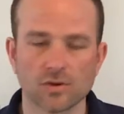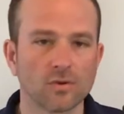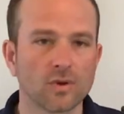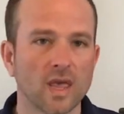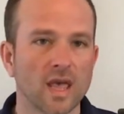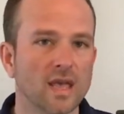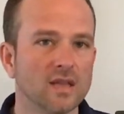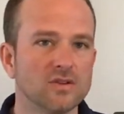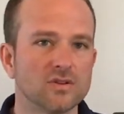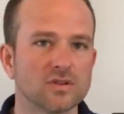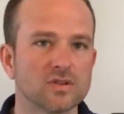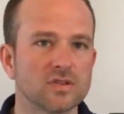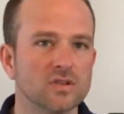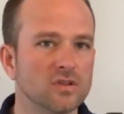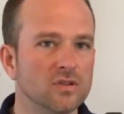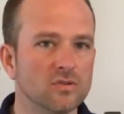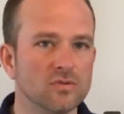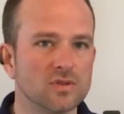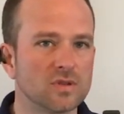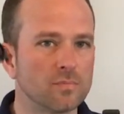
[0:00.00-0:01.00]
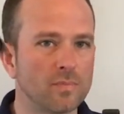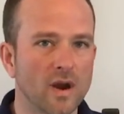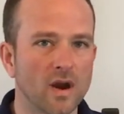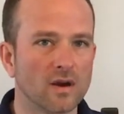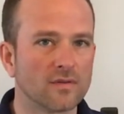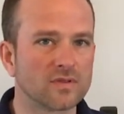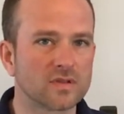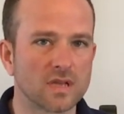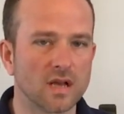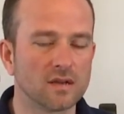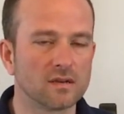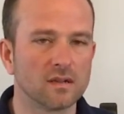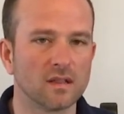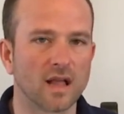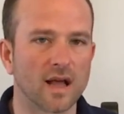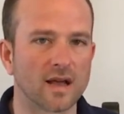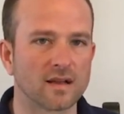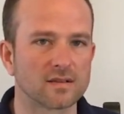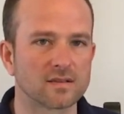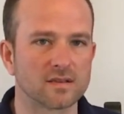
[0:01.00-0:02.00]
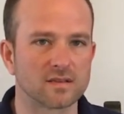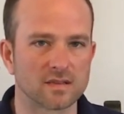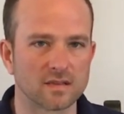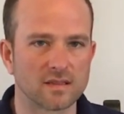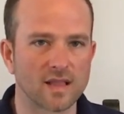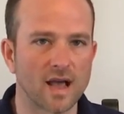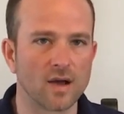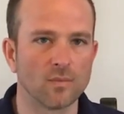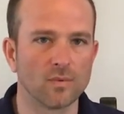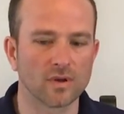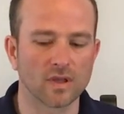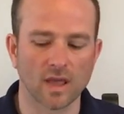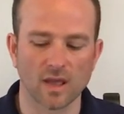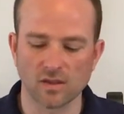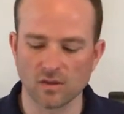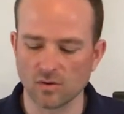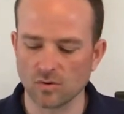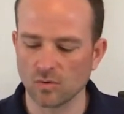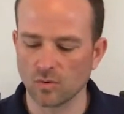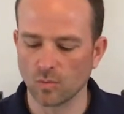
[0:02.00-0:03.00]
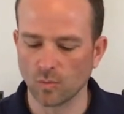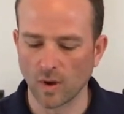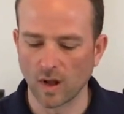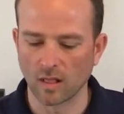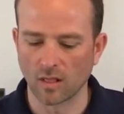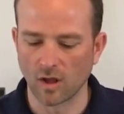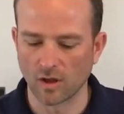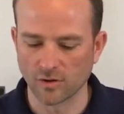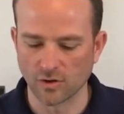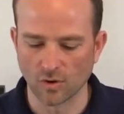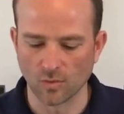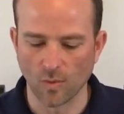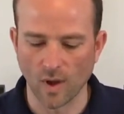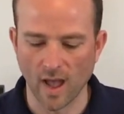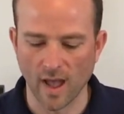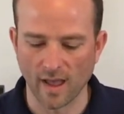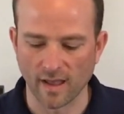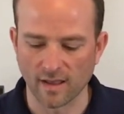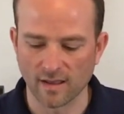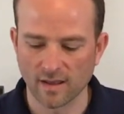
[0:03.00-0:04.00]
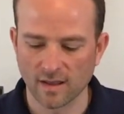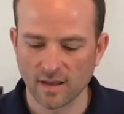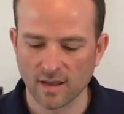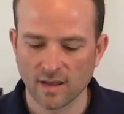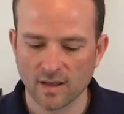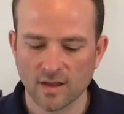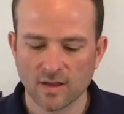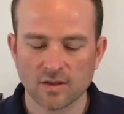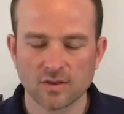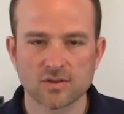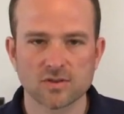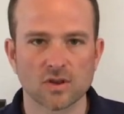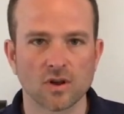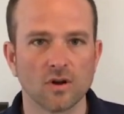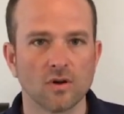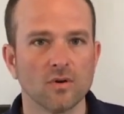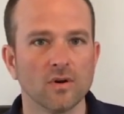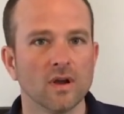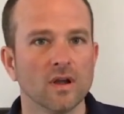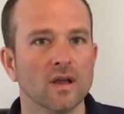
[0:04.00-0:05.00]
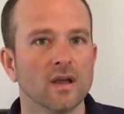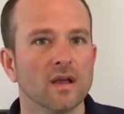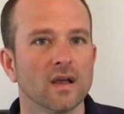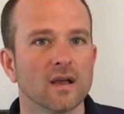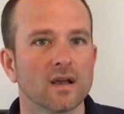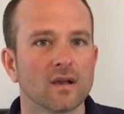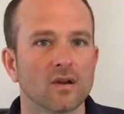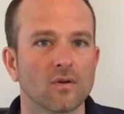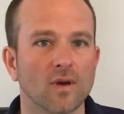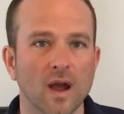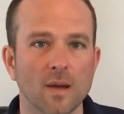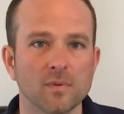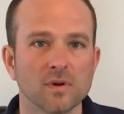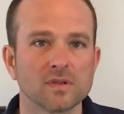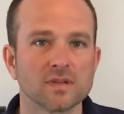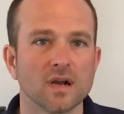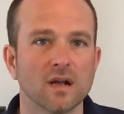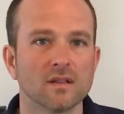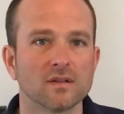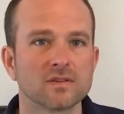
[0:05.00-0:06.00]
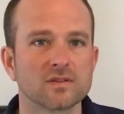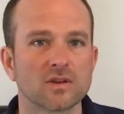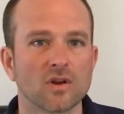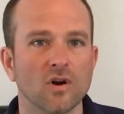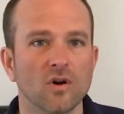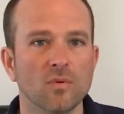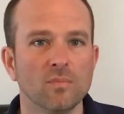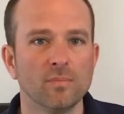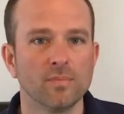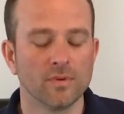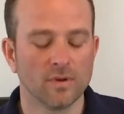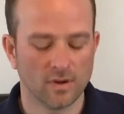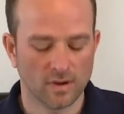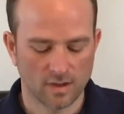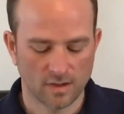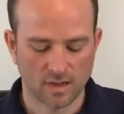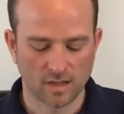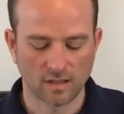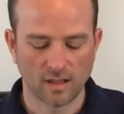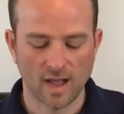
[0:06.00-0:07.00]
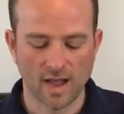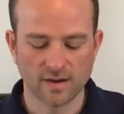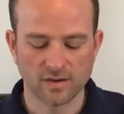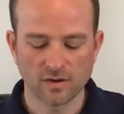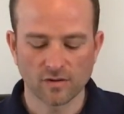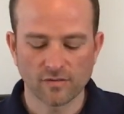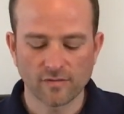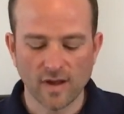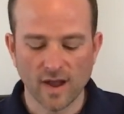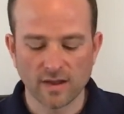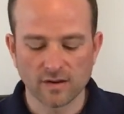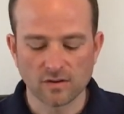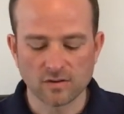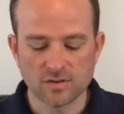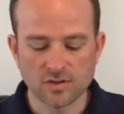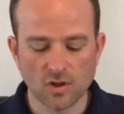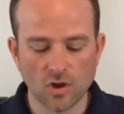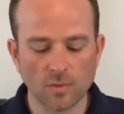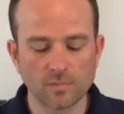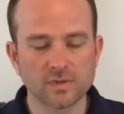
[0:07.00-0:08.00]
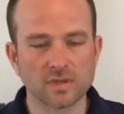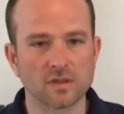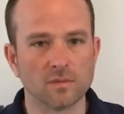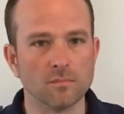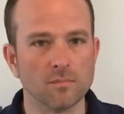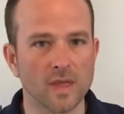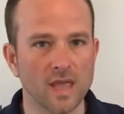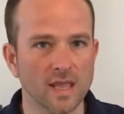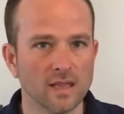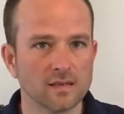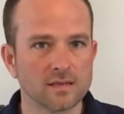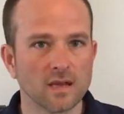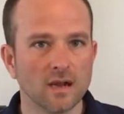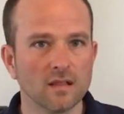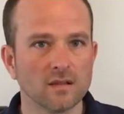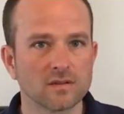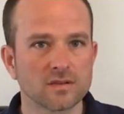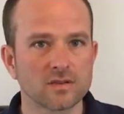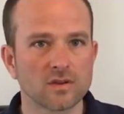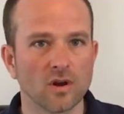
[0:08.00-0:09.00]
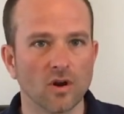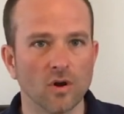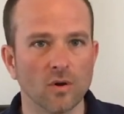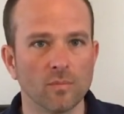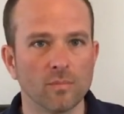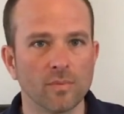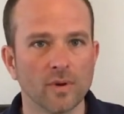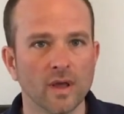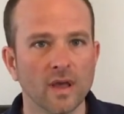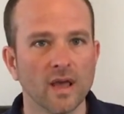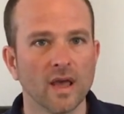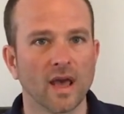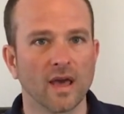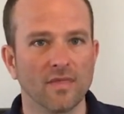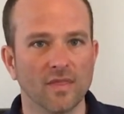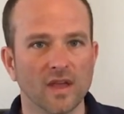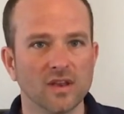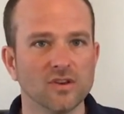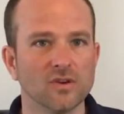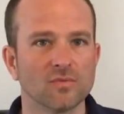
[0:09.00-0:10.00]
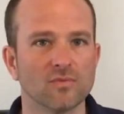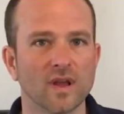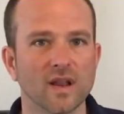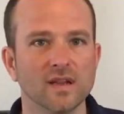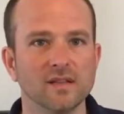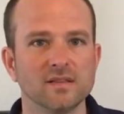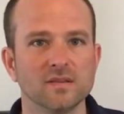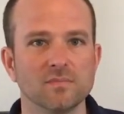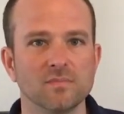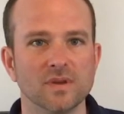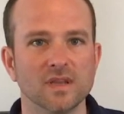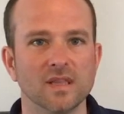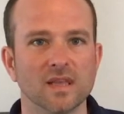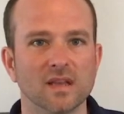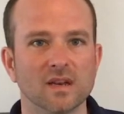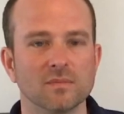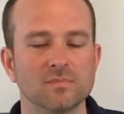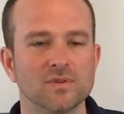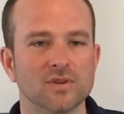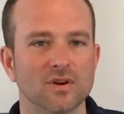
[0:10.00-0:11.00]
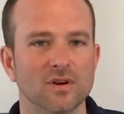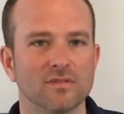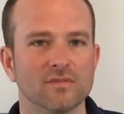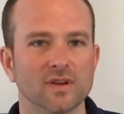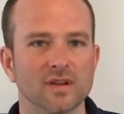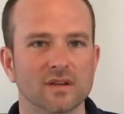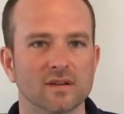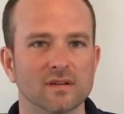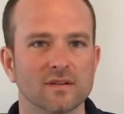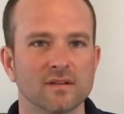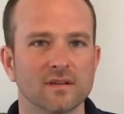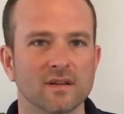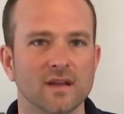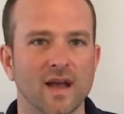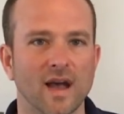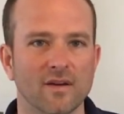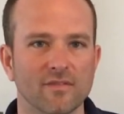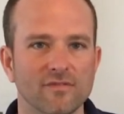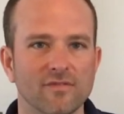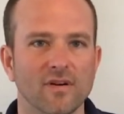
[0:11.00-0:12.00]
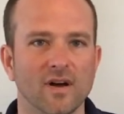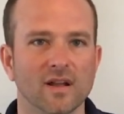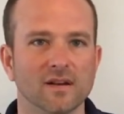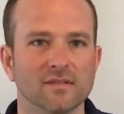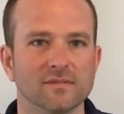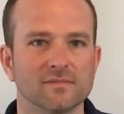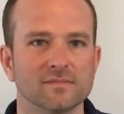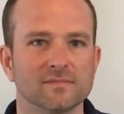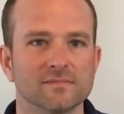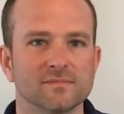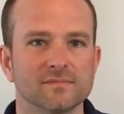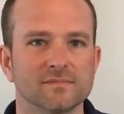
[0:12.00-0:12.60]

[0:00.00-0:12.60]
it's okay just to use a pair of sunglasses and that will get you well on your way. So grab your telescope, align your finder scope to the main telescope, and then you're ready to begin observing. Have fun.